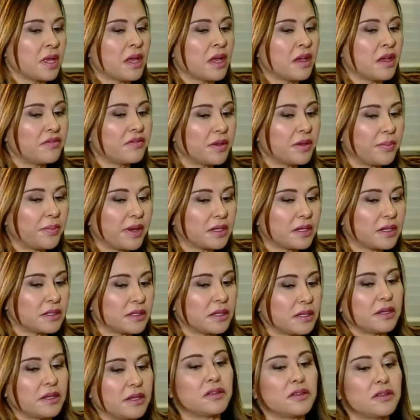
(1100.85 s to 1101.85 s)
If the
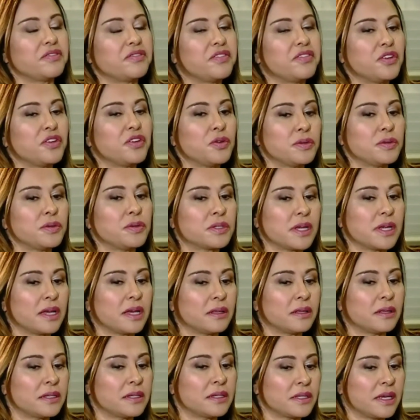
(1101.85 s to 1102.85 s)
Palestinians refuse
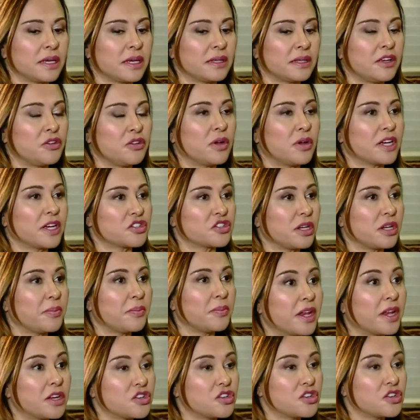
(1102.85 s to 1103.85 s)
and they say that you're actually
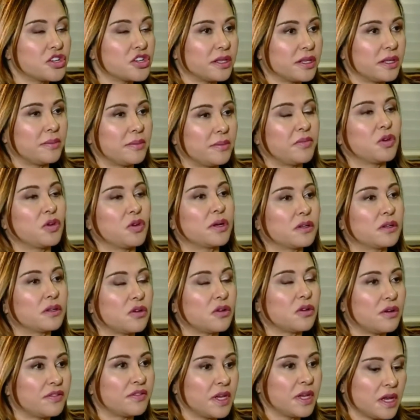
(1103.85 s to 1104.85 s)
punishing them, you cut
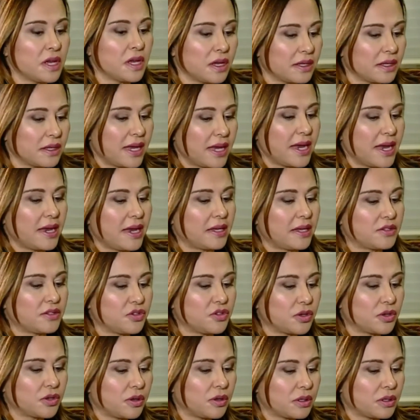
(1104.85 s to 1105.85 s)
off the aids,
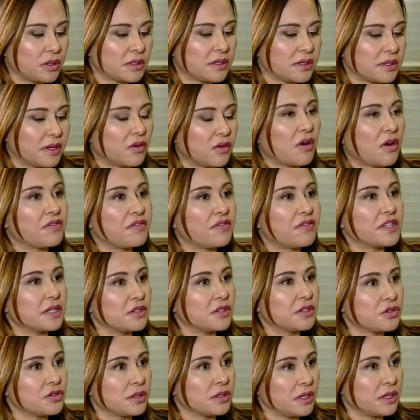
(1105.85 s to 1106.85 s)
you close their office
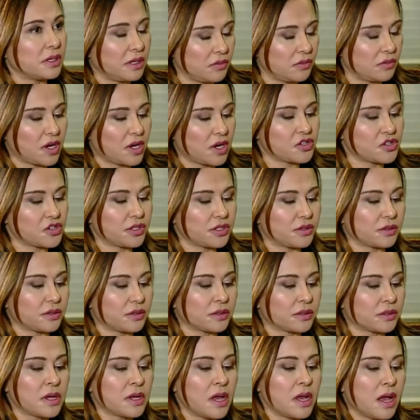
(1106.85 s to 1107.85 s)
in
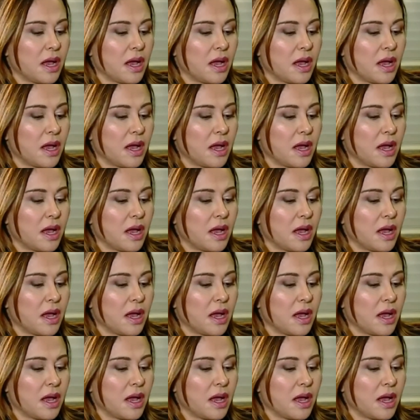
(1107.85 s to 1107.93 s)
Washington,